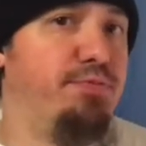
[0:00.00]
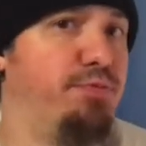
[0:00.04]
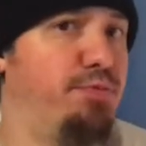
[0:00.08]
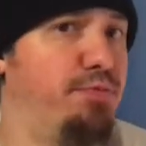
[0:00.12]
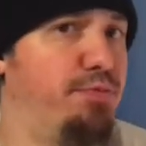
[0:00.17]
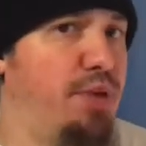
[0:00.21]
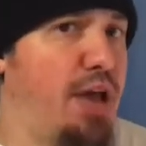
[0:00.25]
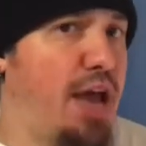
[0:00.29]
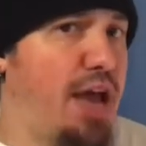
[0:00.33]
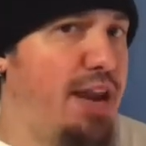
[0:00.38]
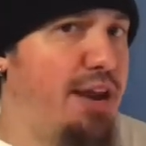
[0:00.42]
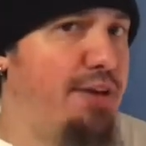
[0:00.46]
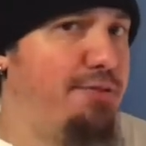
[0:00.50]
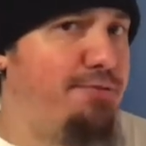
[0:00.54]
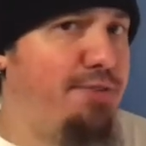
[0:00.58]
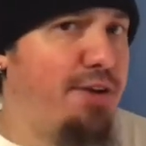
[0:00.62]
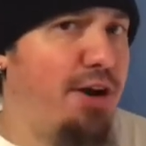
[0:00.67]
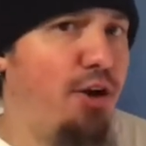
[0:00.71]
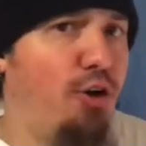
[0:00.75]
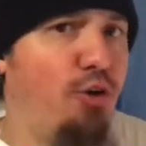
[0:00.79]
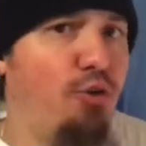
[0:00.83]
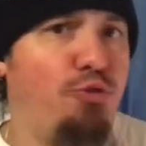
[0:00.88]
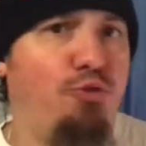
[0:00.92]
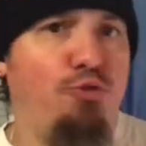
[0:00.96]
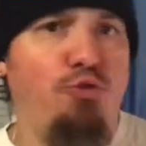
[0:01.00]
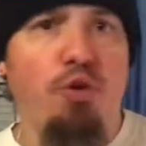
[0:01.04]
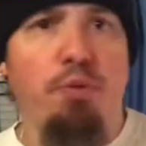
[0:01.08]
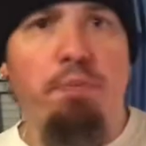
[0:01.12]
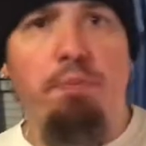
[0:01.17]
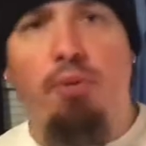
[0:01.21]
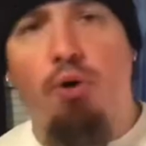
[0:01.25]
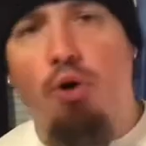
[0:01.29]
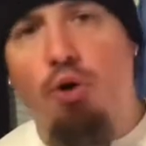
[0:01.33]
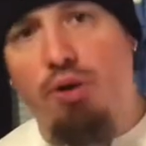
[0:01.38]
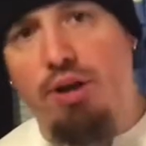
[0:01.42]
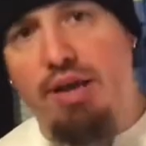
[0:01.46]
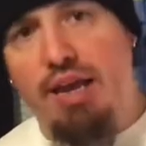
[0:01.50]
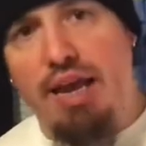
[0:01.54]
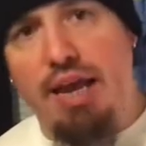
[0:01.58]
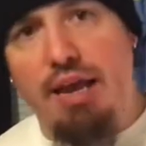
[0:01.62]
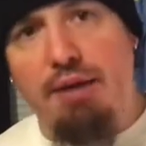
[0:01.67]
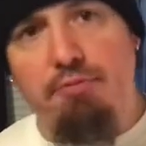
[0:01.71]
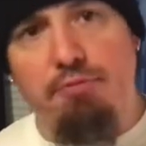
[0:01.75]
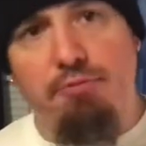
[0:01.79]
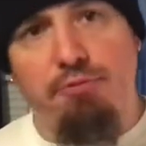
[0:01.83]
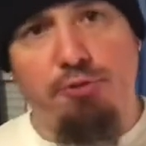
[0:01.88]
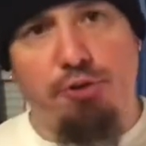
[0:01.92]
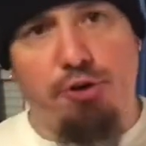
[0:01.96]
NFL football
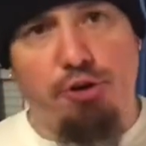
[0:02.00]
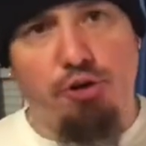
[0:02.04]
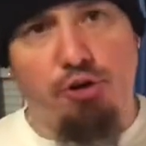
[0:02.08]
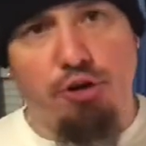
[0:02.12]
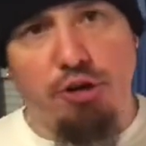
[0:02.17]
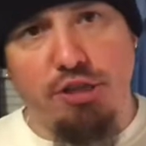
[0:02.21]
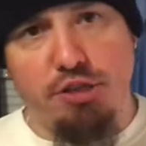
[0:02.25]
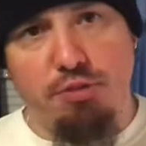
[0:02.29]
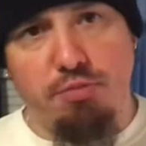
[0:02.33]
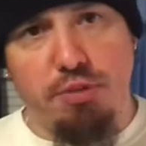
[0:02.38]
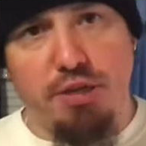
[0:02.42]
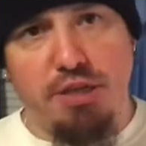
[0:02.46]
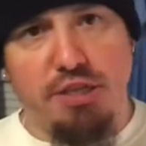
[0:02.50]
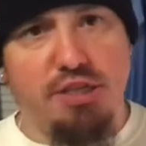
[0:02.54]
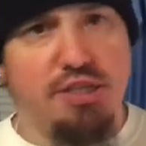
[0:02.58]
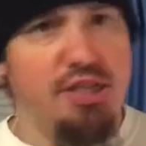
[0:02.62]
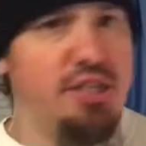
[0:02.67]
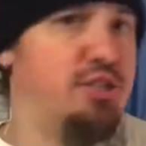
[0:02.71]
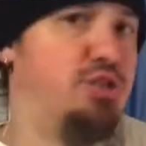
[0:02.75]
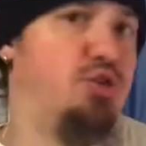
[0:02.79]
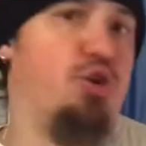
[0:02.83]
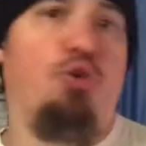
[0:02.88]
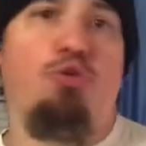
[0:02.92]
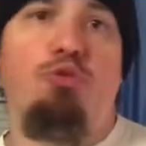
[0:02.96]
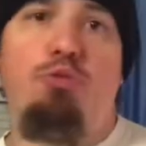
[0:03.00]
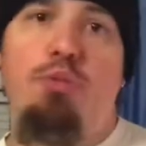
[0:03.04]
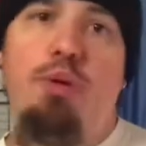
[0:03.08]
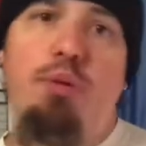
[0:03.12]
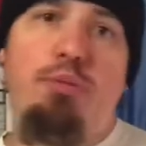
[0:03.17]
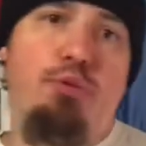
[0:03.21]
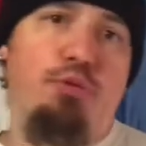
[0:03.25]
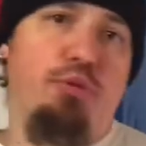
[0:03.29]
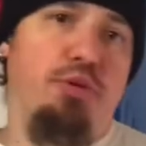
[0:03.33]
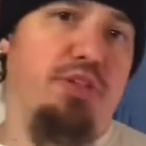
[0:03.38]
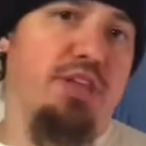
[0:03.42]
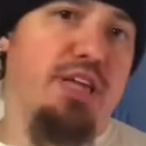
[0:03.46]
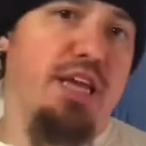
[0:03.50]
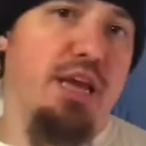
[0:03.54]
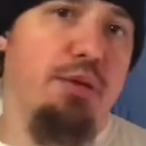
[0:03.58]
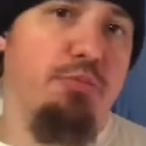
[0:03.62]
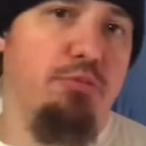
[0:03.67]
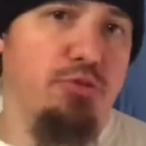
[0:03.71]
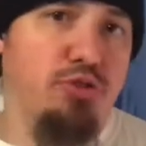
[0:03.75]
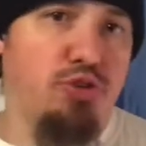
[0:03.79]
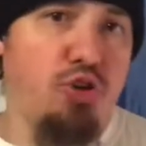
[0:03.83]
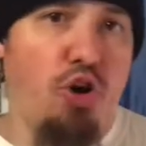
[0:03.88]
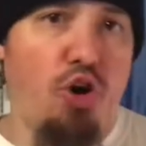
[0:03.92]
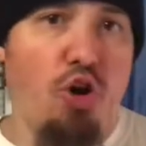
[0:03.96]
game for Christmas. Don't remember what the game
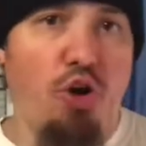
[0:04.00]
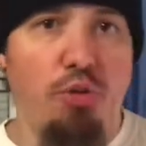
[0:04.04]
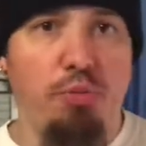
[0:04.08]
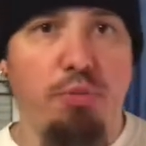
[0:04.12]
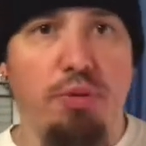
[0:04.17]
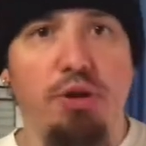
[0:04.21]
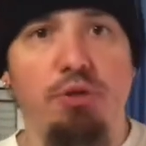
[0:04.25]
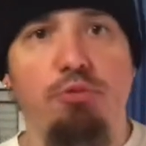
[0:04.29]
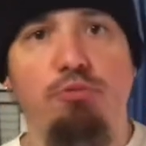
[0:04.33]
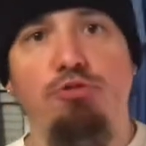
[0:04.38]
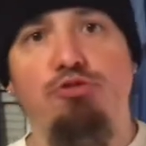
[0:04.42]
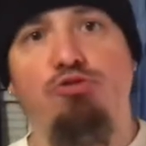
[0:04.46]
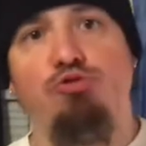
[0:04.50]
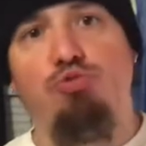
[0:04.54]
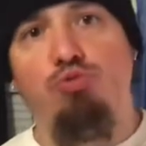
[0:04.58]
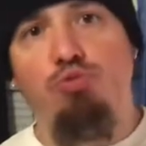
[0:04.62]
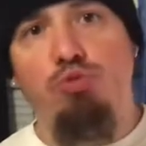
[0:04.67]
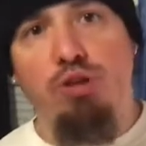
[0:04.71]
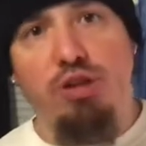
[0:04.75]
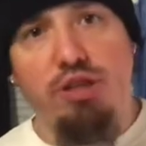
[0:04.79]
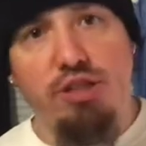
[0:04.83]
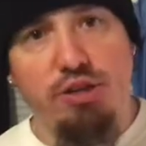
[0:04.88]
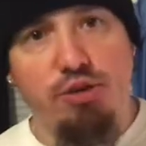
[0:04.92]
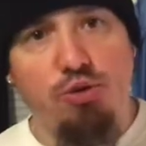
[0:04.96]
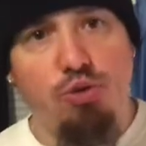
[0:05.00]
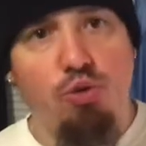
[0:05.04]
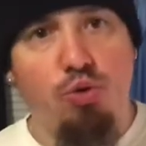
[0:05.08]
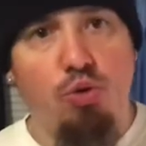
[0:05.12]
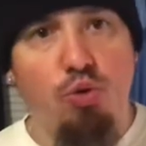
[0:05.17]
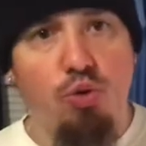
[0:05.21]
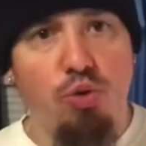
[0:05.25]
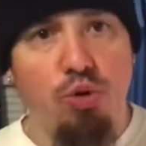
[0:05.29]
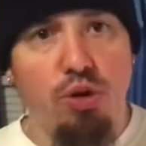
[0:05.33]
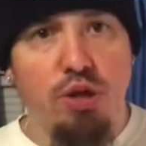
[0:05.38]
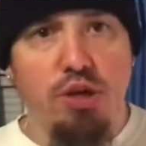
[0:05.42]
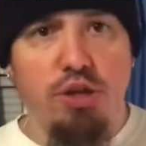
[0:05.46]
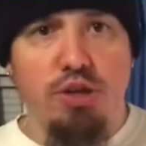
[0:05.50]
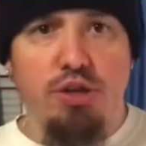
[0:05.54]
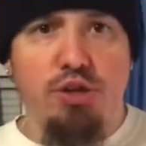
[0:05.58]
was called, but it was really cool.